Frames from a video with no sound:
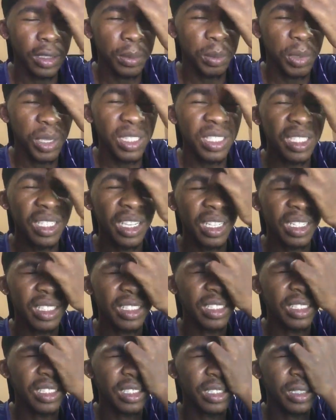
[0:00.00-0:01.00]

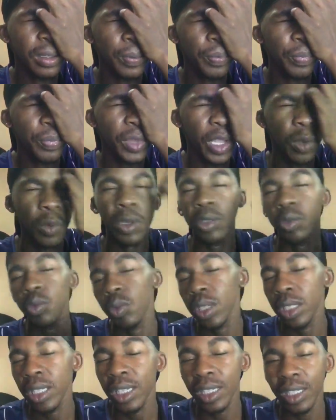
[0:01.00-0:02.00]
Basically, I was
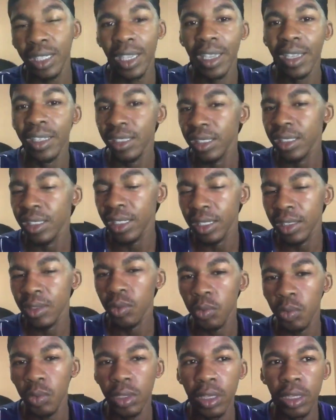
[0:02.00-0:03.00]
working hand in
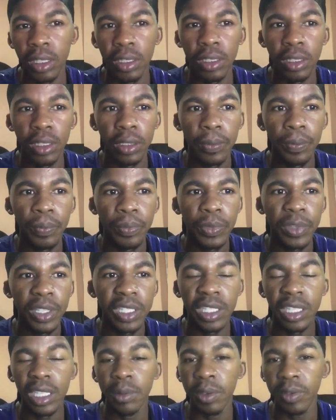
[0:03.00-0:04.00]
hand with a
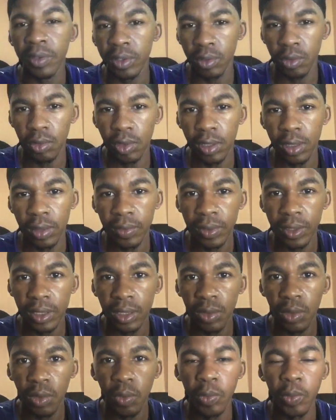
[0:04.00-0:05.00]
cinema photographer,
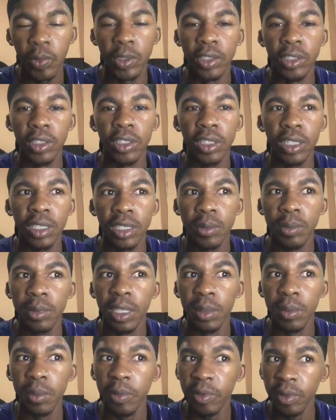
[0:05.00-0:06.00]
of which the
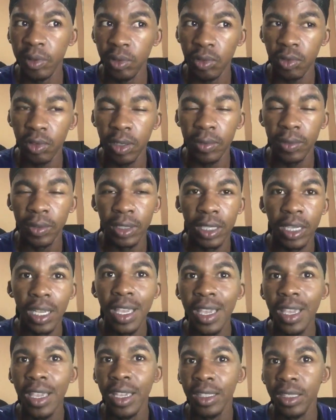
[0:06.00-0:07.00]
cinema photographer
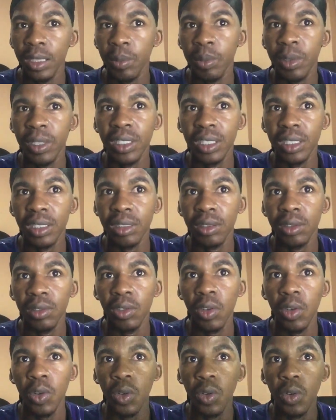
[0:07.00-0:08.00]
is a person
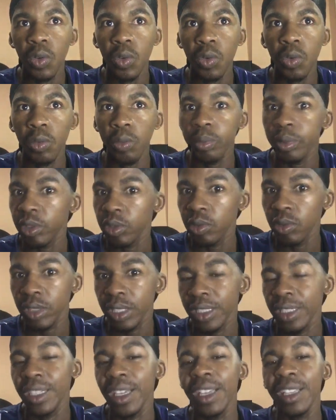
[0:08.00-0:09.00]
who will be
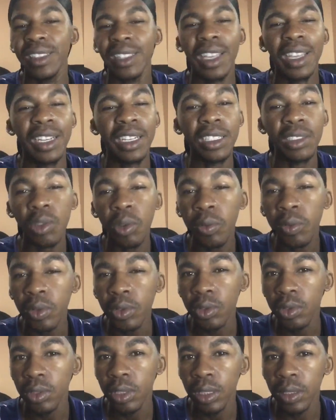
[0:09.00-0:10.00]
shooting a director of
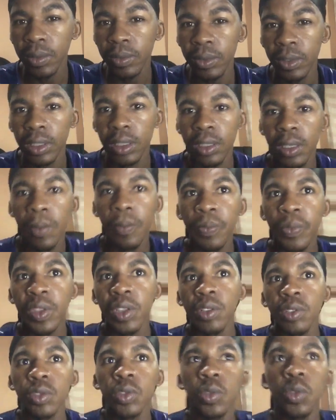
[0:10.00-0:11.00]
photography.
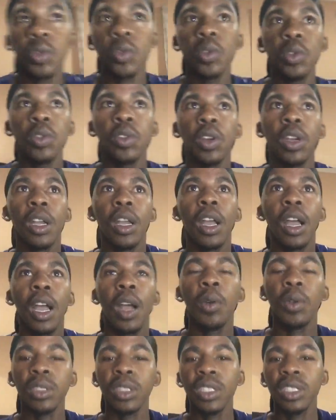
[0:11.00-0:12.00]
So I
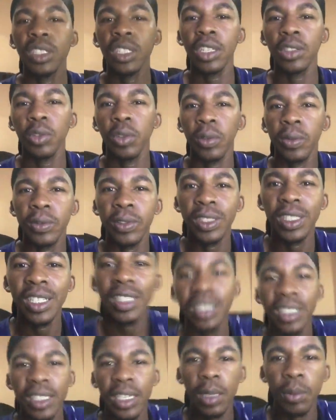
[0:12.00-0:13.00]
was in charge of
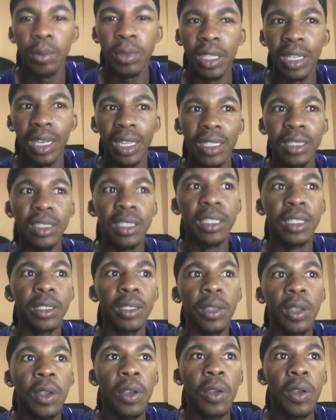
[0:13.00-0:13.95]
setting up the lighting